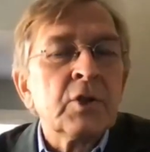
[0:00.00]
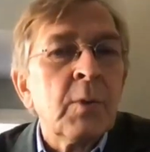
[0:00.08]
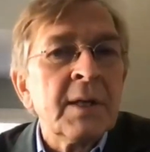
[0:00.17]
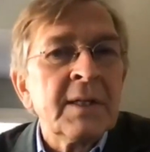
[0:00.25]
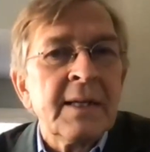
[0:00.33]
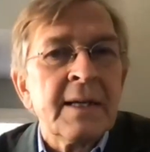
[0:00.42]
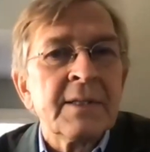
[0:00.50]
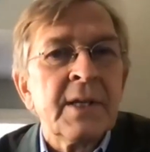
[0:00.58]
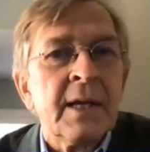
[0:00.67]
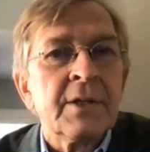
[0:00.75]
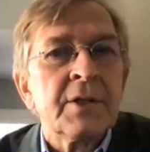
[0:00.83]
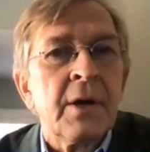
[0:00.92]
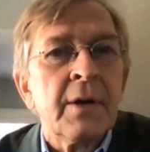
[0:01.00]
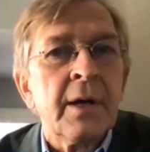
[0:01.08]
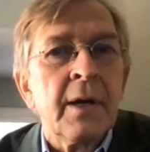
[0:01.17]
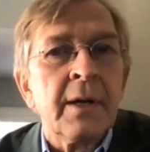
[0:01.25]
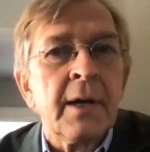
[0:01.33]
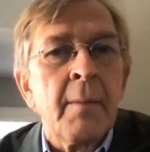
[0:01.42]
the 20th century,
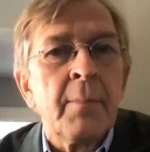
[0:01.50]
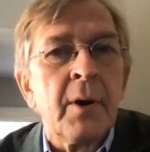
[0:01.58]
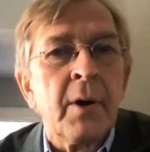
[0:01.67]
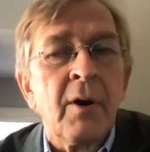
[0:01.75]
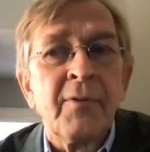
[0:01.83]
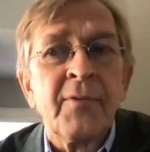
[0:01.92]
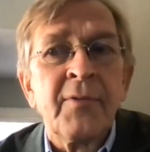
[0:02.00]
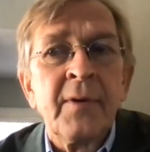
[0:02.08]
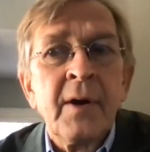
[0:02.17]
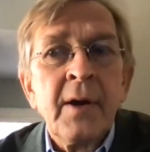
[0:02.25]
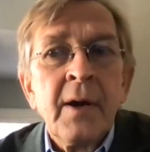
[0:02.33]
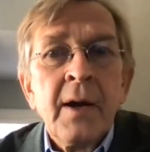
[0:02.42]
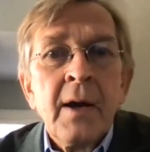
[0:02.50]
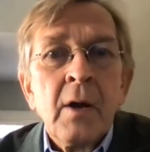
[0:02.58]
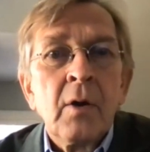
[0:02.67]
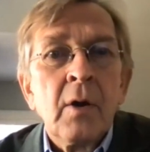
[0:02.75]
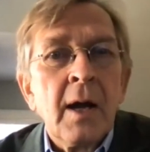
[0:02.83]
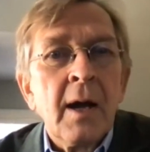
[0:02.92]
a number of
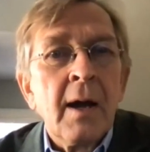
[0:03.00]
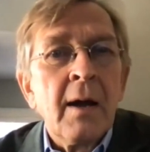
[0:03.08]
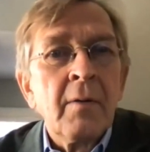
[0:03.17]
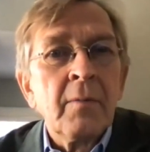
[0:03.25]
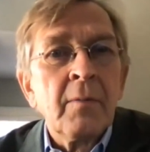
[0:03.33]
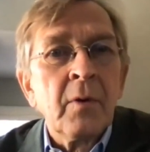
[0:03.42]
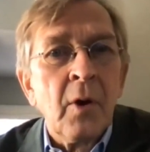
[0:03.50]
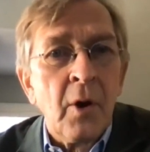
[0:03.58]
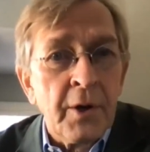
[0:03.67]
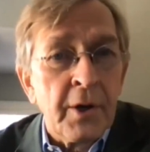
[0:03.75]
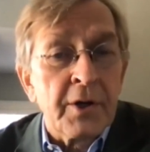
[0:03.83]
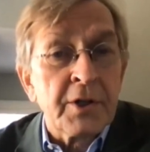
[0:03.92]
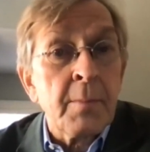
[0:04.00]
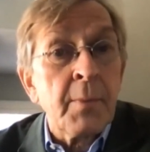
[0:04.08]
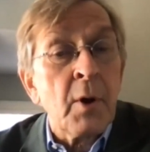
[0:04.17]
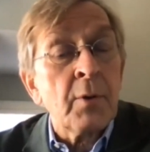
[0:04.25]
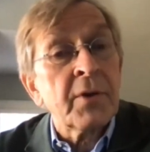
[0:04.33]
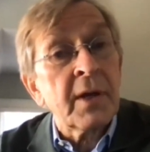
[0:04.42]
lawyers,
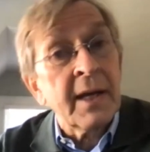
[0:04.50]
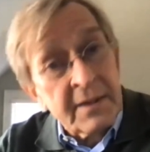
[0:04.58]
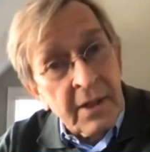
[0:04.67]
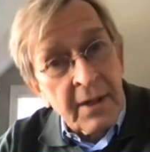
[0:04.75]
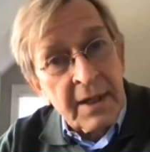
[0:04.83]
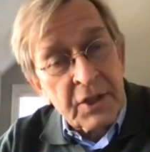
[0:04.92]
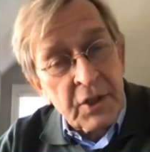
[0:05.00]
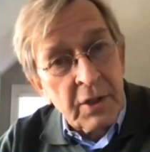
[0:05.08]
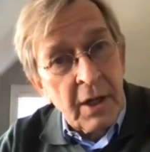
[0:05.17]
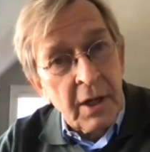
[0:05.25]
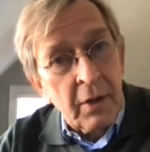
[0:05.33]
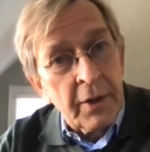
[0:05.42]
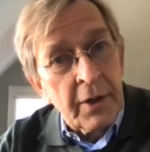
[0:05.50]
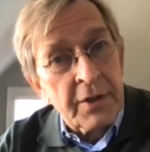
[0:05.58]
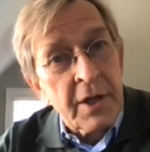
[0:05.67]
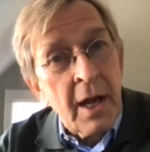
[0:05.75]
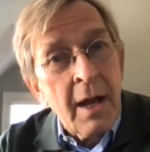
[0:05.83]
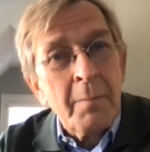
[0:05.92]
both international
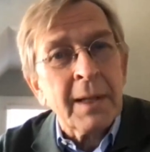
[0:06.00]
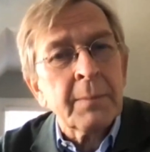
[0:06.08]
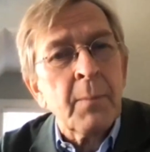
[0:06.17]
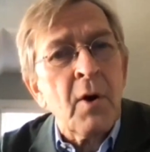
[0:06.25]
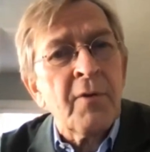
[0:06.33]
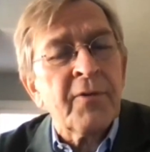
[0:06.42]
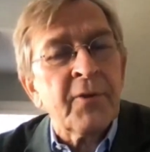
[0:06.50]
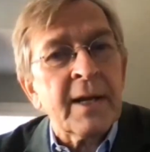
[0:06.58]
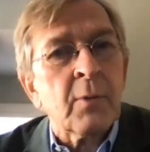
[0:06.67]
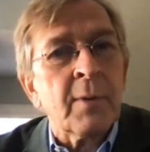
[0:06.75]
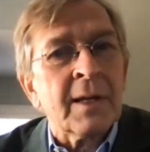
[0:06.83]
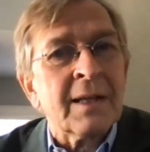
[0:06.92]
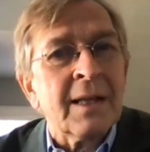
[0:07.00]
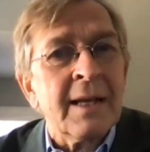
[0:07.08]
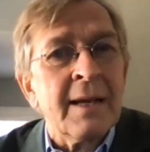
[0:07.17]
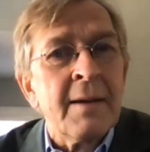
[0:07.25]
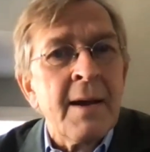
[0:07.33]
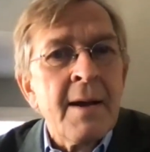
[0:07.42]
lawyers, but more
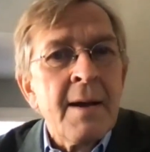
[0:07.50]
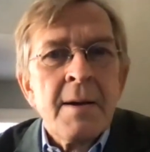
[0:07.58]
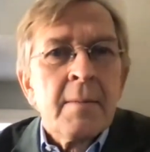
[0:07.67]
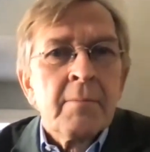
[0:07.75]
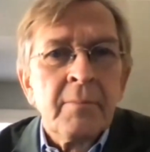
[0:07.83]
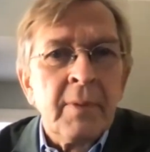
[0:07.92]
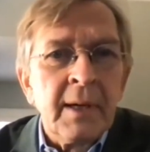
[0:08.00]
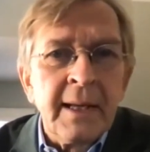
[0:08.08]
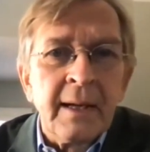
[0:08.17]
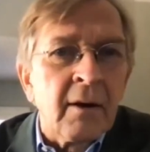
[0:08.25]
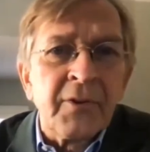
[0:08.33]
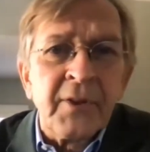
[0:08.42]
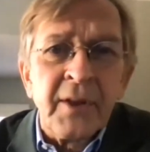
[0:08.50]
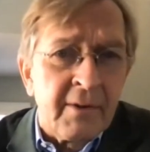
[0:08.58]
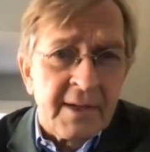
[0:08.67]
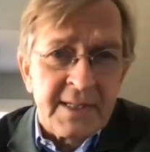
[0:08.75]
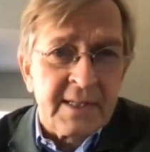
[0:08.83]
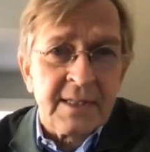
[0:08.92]
frequently legal
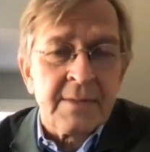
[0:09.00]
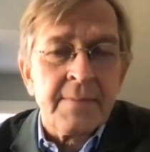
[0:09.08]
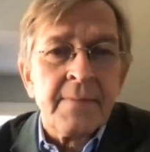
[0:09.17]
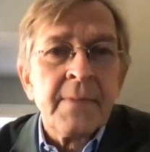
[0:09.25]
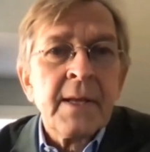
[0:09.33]
theorists,